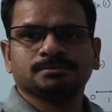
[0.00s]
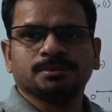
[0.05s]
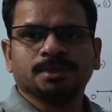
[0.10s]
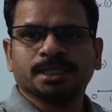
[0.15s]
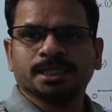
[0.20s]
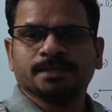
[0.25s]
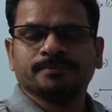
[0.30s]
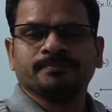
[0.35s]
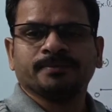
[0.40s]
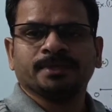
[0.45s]

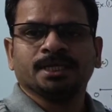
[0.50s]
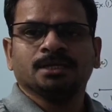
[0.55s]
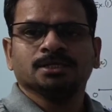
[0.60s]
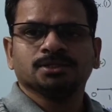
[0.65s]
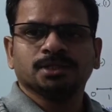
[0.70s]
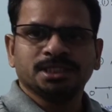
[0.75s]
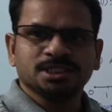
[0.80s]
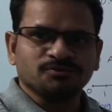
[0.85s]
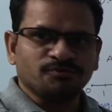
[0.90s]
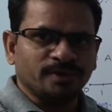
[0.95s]
Okay,
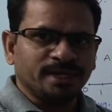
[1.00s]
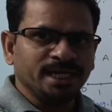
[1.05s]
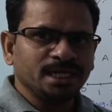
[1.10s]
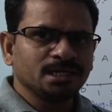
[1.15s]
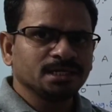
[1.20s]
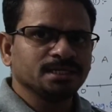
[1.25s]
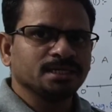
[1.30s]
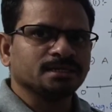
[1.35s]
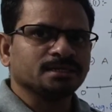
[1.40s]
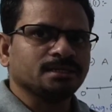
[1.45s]
so it is very
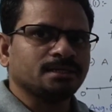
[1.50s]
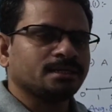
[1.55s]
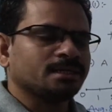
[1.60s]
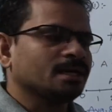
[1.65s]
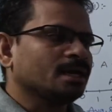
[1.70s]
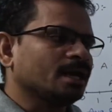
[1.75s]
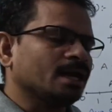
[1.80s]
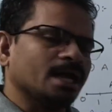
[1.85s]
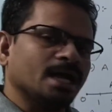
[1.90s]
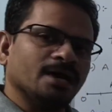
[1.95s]
clear
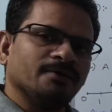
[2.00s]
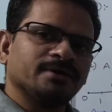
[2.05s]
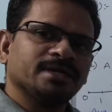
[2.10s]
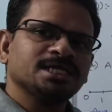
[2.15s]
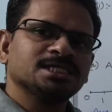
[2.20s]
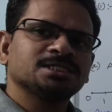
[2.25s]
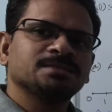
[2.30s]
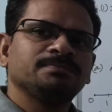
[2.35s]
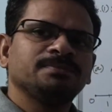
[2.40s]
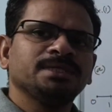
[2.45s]
that
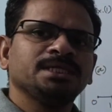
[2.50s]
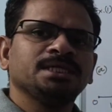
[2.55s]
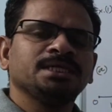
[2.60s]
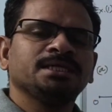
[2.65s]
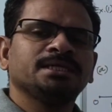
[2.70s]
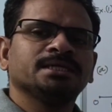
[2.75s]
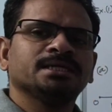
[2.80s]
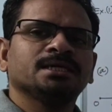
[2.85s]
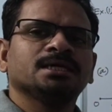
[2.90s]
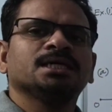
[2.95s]
average
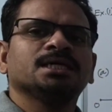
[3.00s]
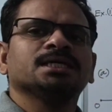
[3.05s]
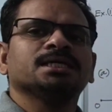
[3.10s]
speed